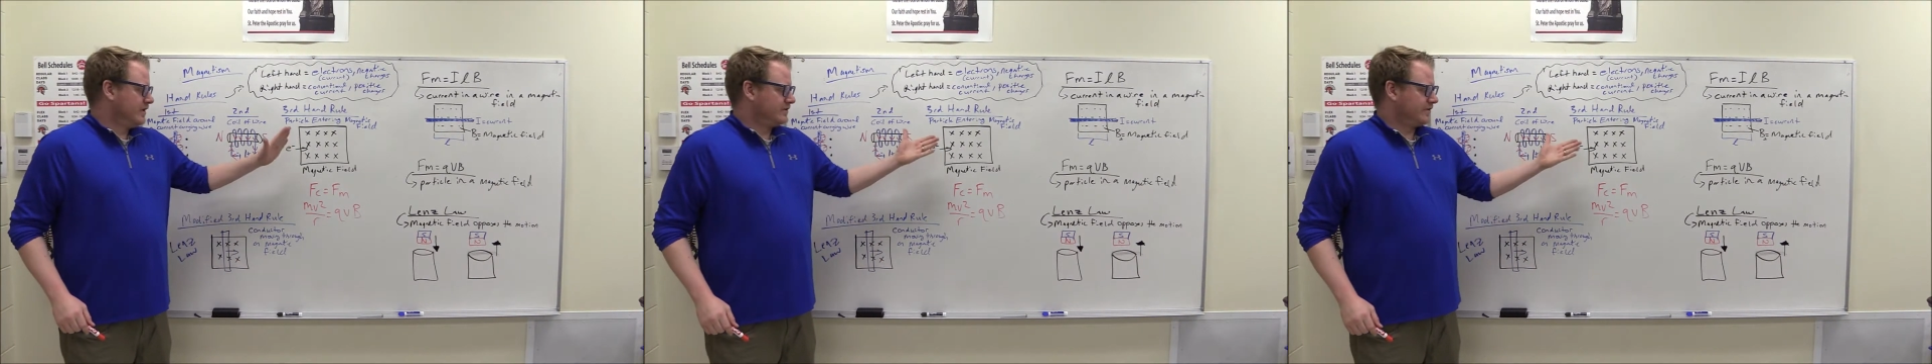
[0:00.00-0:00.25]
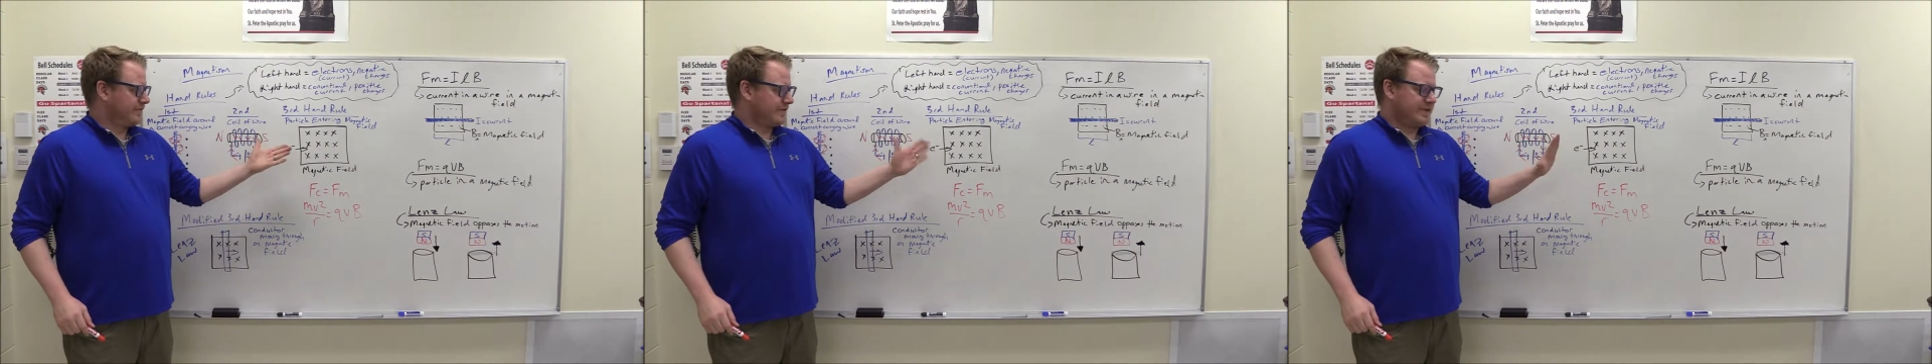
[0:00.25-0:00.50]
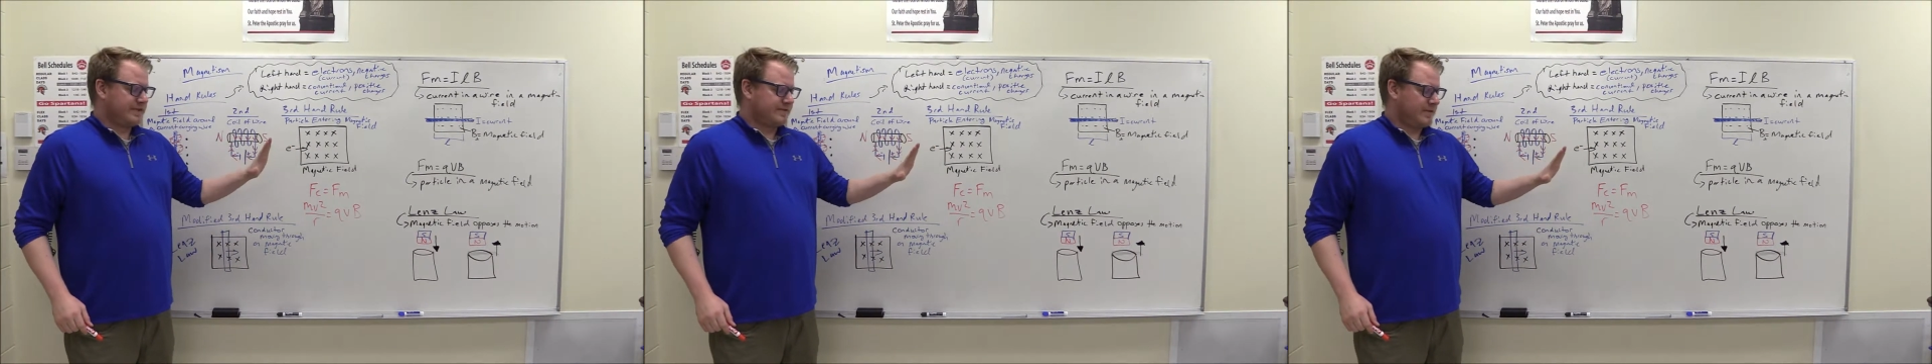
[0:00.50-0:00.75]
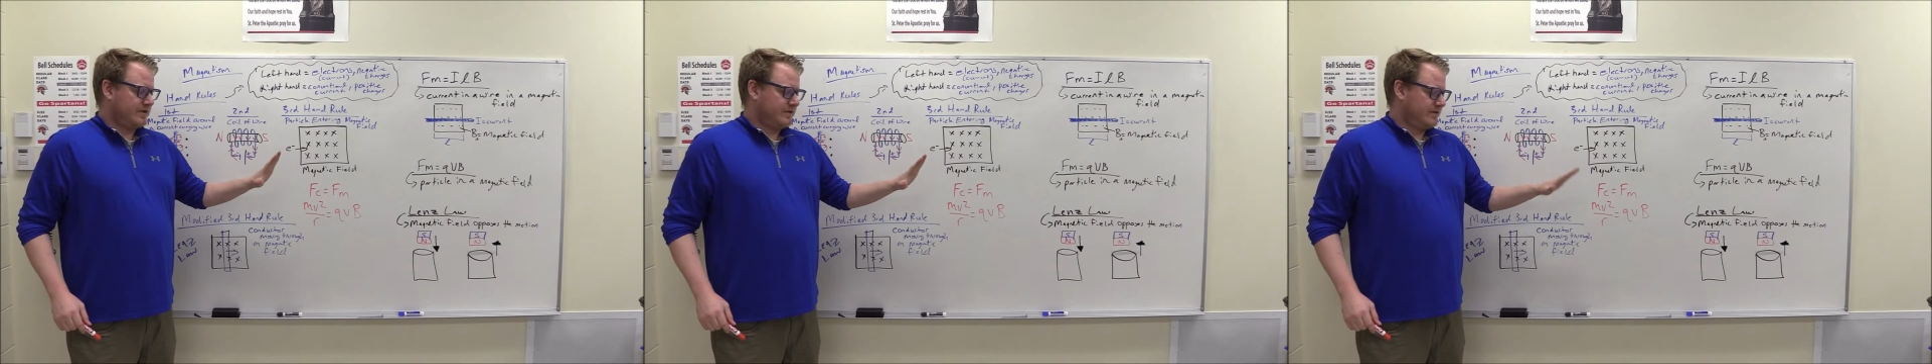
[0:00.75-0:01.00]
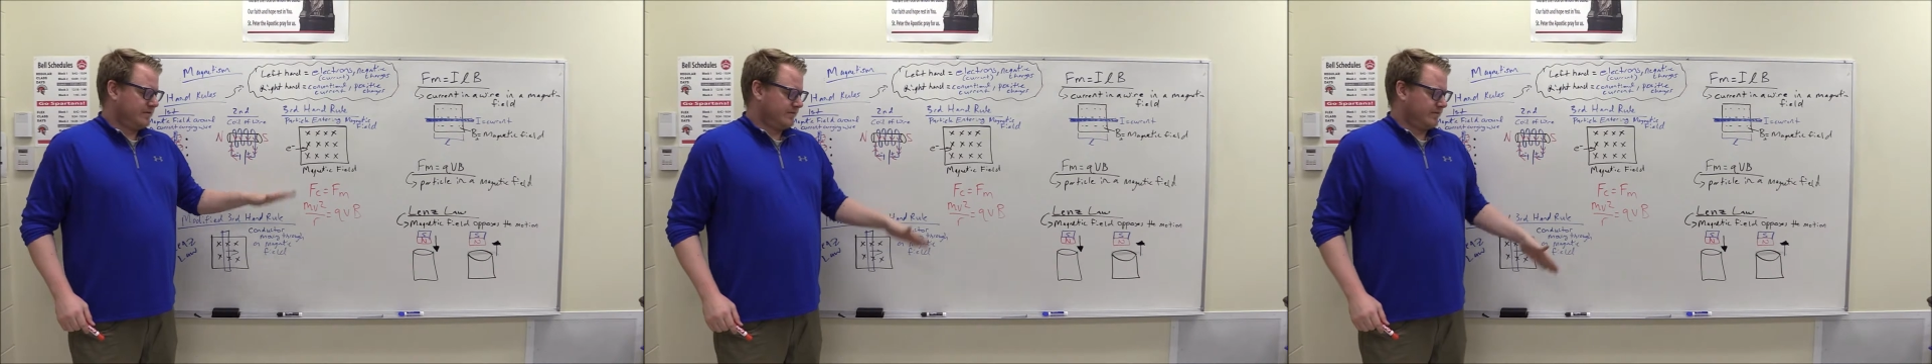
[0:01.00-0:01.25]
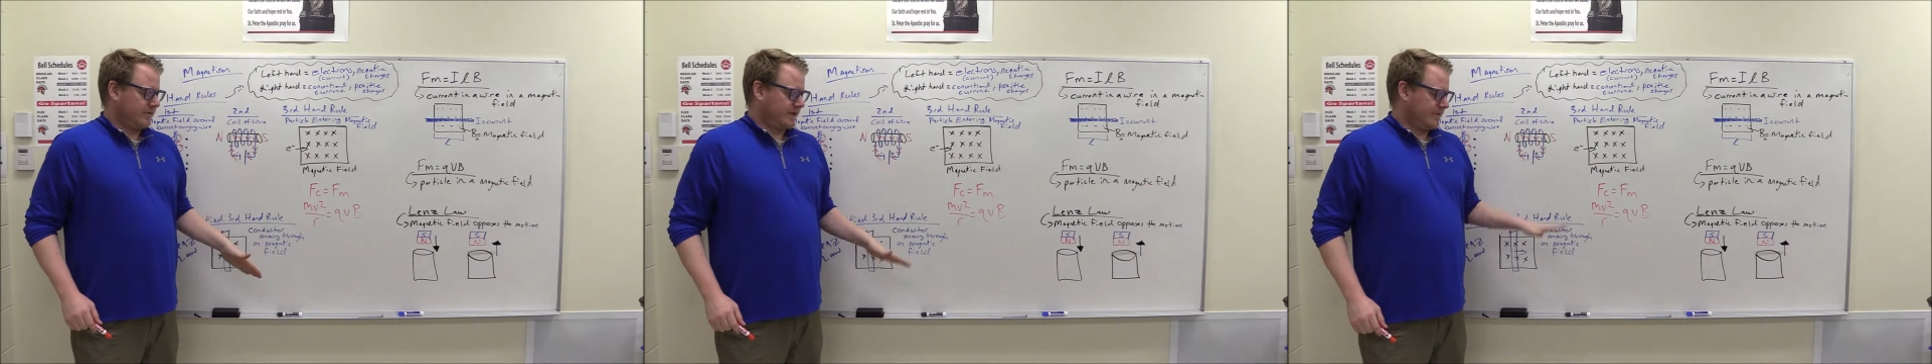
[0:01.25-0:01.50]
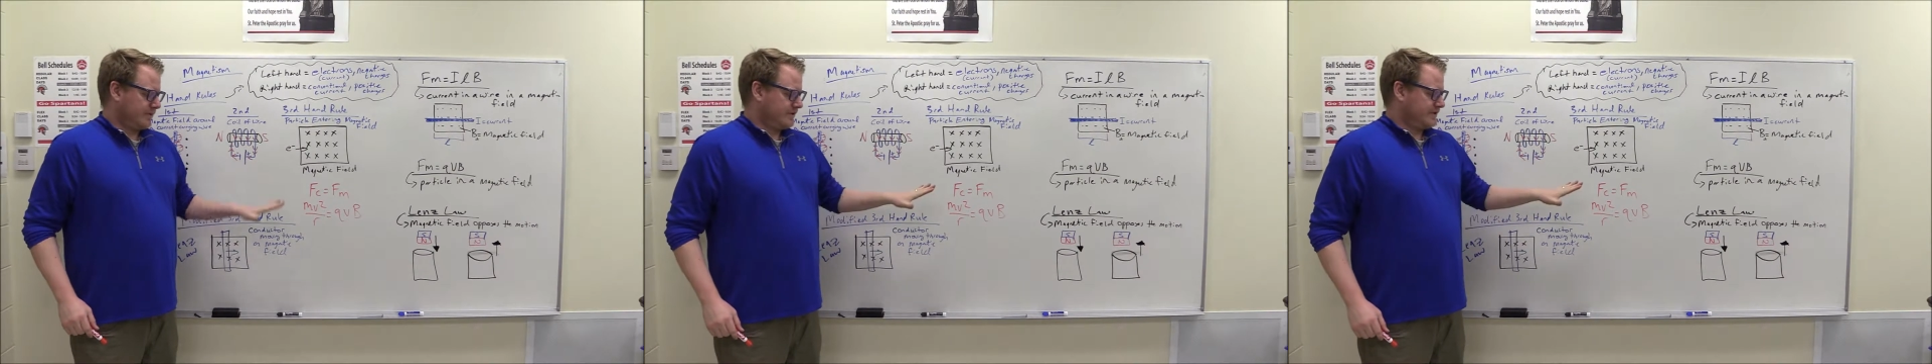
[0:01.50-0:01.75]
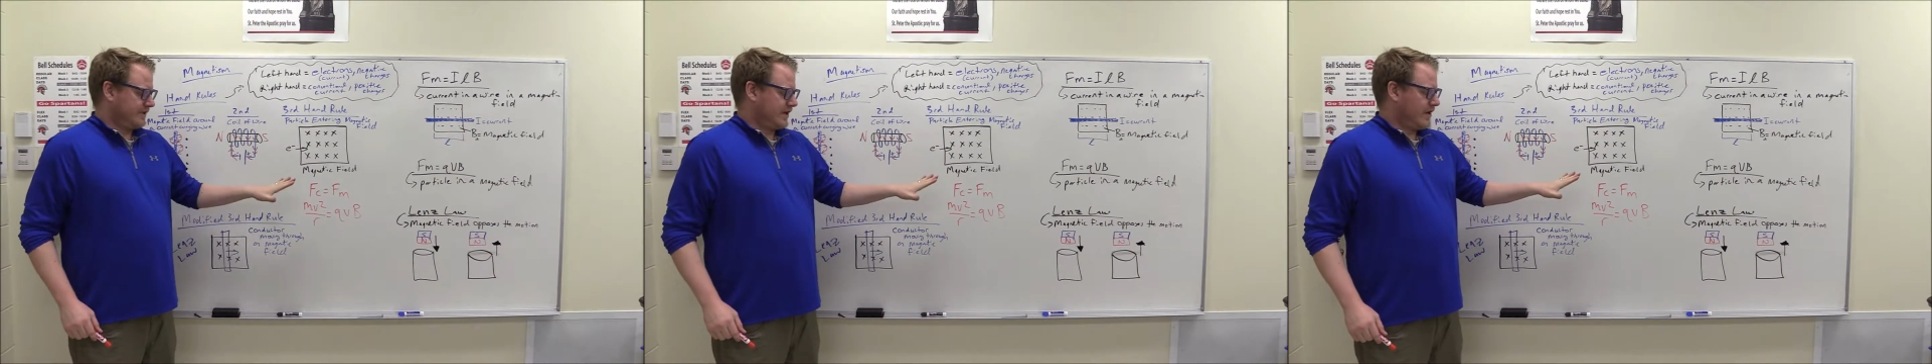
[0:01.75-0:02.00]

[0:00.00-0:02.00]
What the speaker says: So for this one, okay, we're using